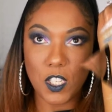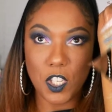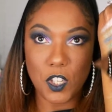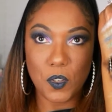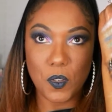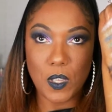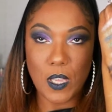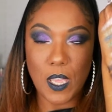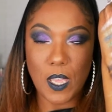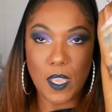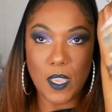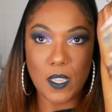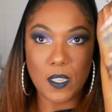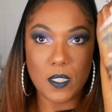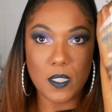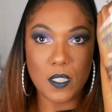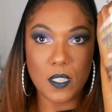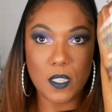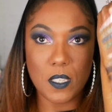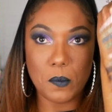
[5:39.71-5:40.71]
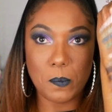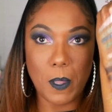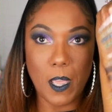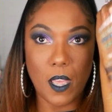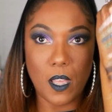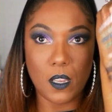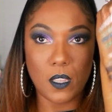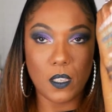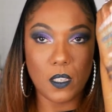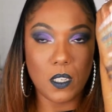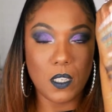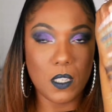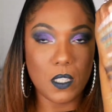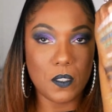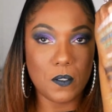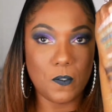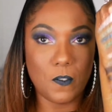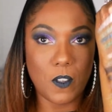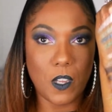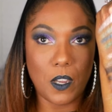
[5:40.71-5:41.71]
you guys, this palette
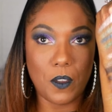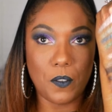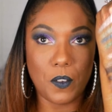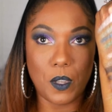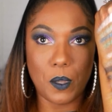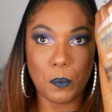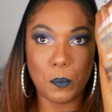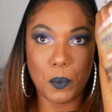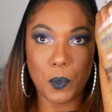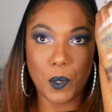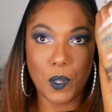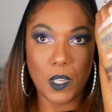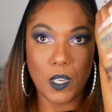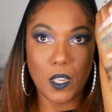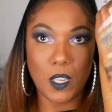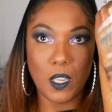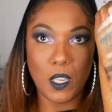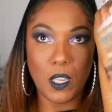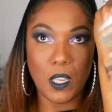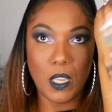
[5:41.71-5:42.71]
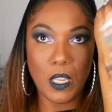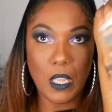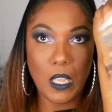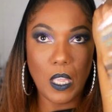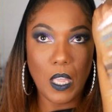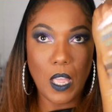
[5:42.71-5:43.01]
is very, very pretty.